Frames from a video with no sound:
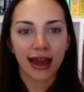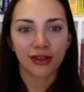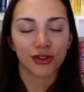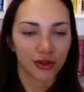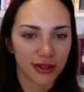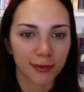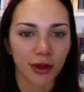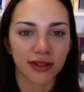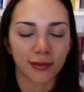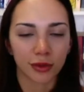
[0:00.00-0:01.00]
as soon as
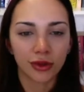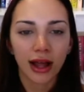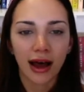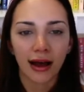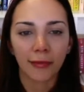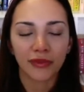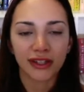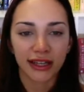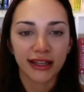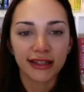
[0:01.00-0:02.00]
possible.
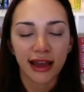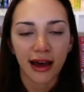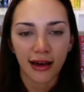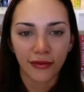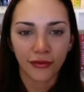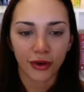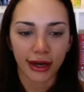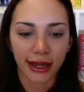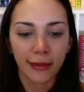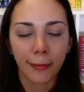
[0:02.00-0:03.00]
Tickets are
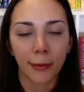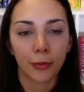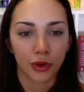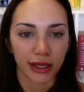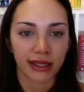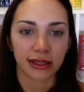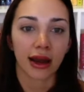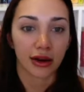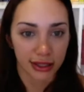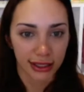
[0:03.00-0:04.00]
free, but bookings
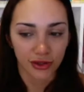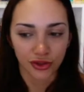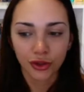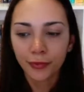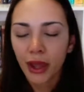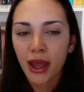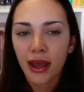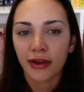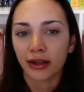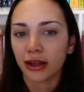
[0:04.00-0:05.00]
are essential.
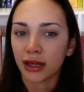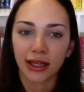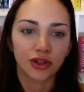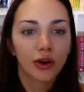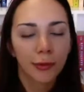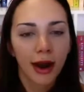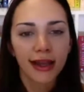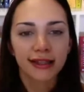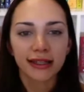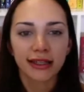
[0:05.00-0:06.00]
There are lucky door
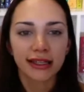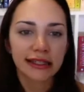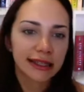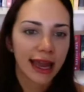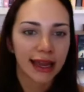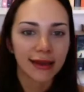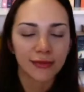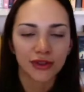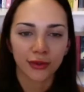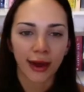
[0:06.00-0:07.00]
prizes,
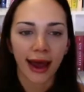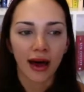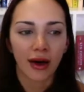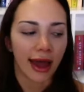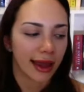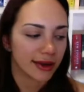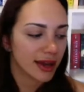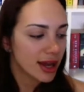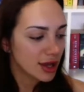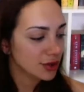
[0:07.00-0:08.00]
games throughout, and
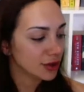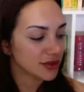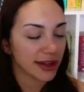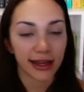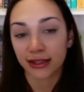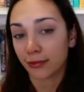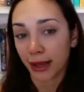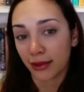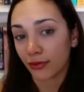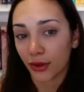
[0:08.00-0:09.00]
you'll also get to
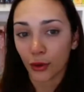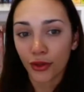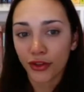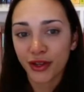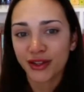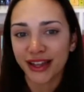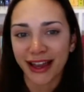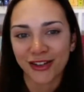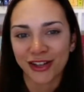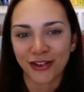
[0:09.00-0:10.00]
meet the authors
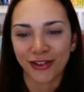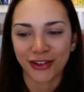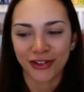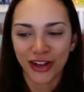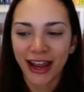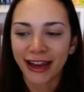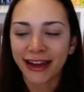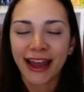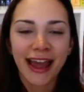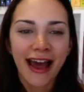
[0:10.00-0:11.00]
and Cheryl and
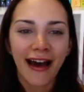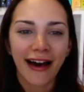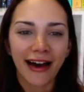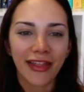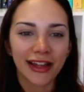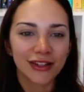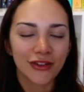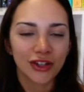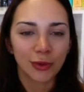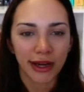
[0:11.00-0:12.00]
Jane. That's on
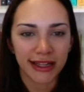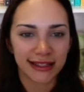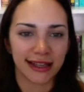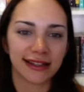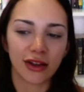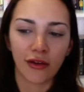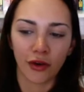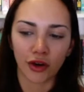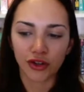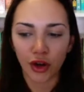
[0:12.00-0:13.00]
the 26th of
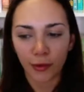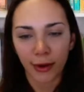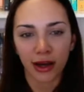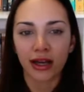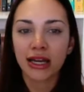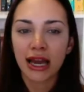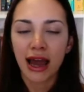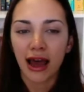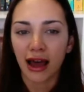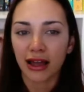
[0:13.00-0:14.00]
October.
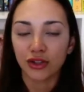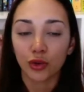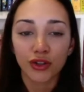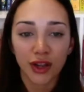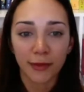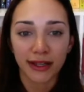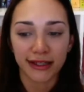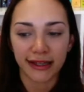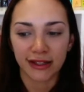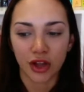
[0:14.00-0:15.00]
Doors open at
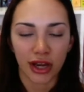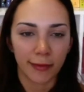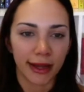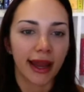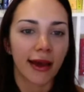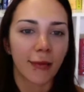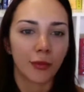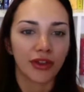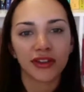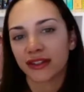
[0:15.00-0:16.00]
6:30 p.m.
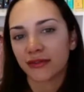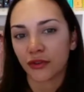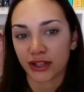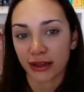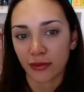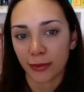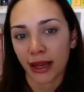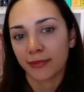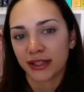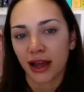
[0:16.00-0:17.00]
for a 7
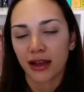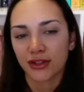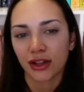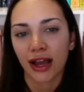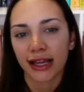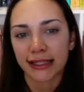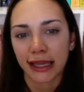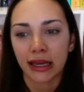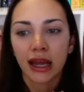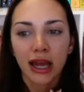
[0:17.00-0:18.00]
p.m. start. So like I
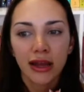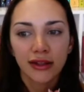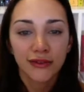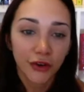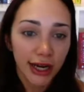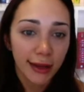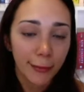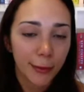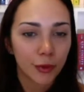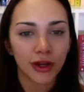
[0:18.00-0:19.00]
said, it's free,
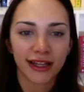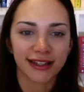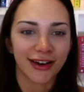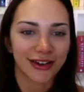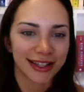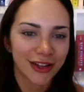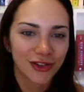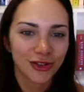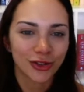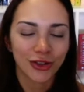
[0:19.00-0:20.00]
but bookings are
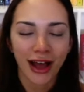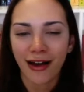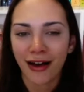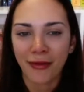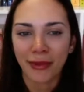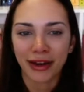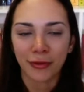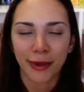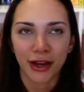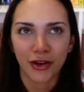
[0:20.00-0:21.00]
essential, and
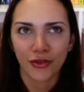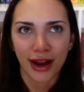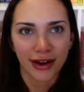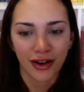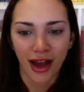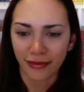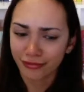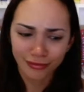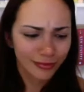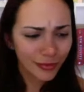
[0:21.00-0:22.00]
it'll be a great night.
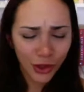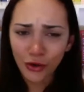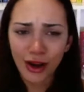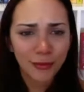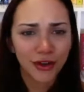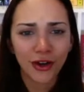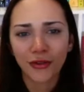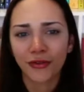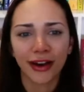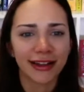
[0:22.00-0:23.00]
Grab your
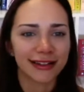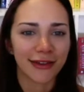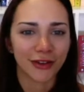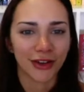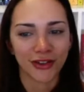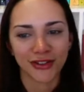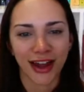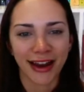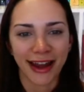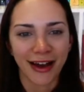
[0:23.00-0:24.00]
girlfriends, have a girls'
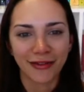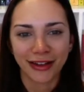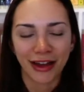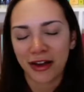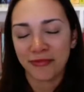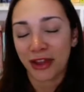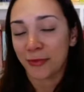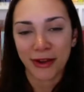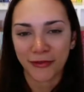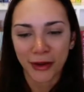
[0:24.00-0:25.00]
night out.
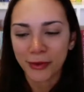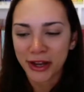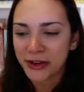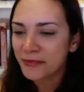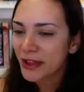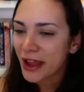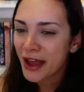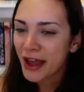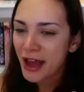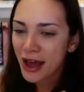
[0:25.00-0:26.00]
That'll be a fun one.
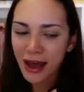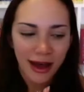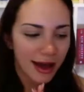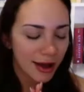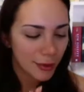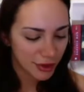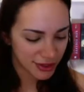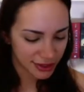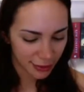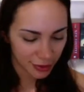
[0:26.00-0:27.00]
What
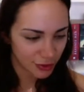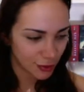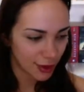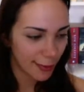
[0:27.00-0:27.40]
else did I want to talk